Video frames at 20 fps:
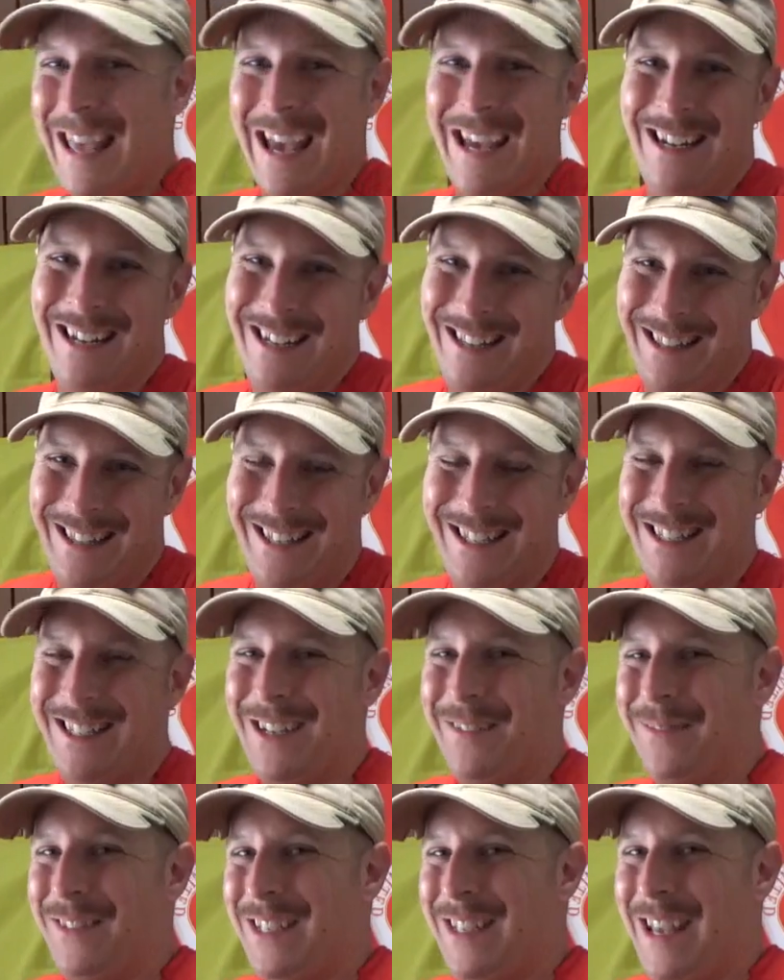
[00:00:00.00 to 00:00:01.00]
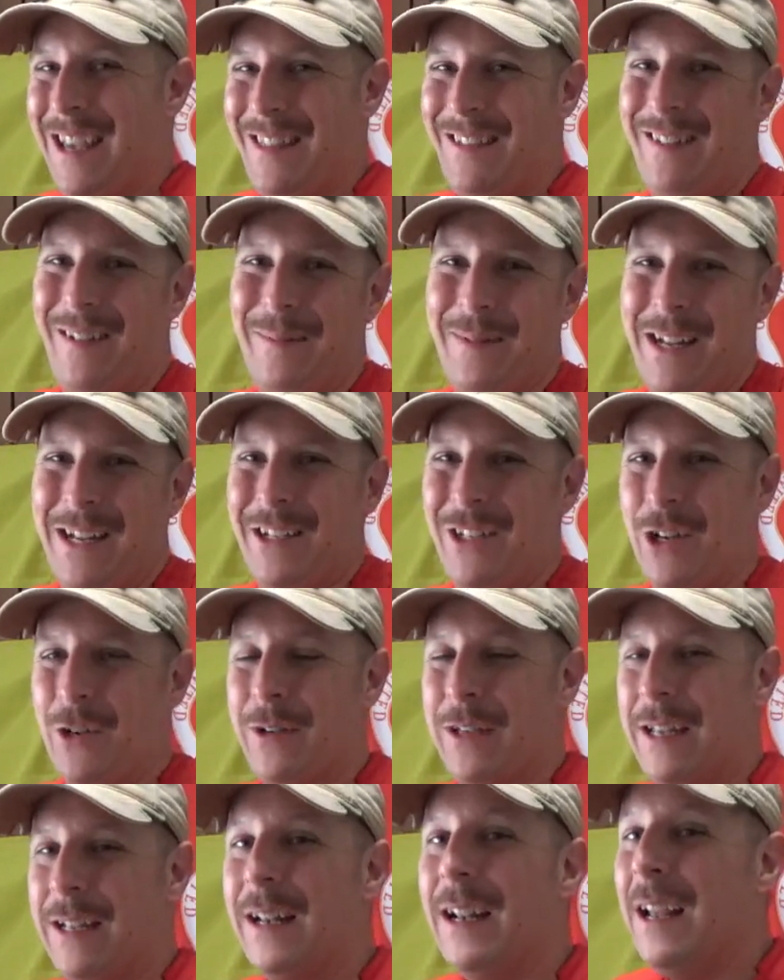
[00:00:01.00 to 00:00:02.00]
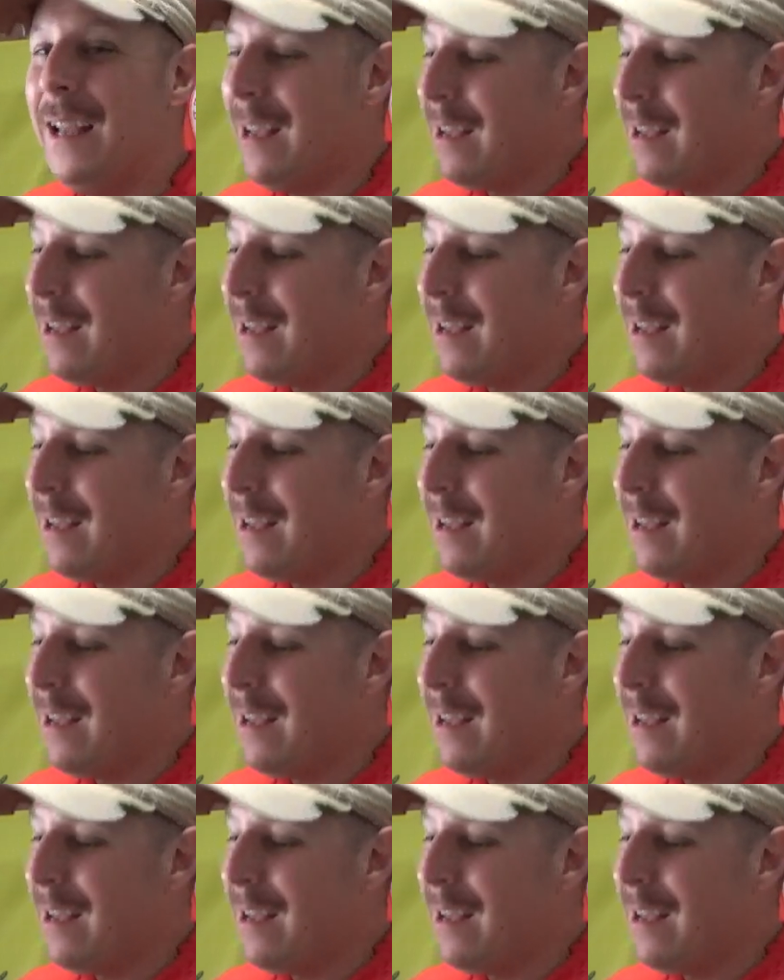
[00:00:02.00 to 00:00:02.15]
getting this stuff together. I'm not joking.